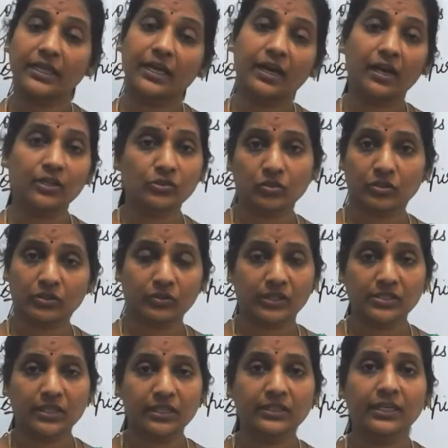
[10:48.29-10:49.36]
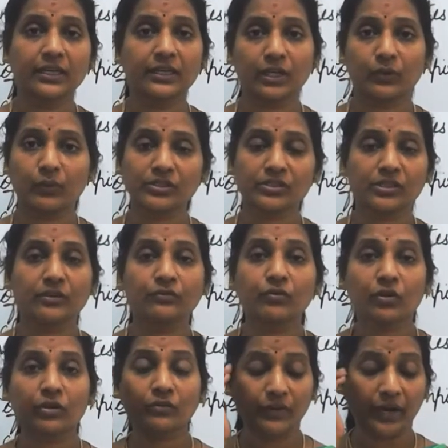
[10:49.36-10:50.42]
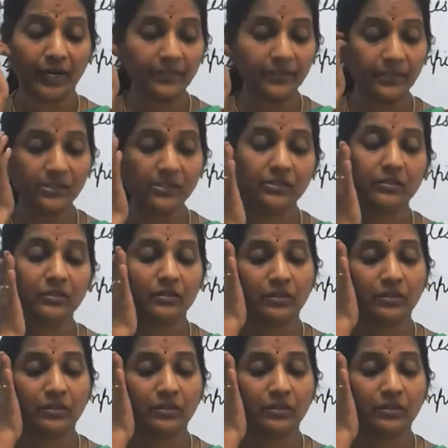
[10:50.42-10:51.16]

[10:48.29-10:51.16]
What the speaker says: they asked, or you can see, they requested for the finest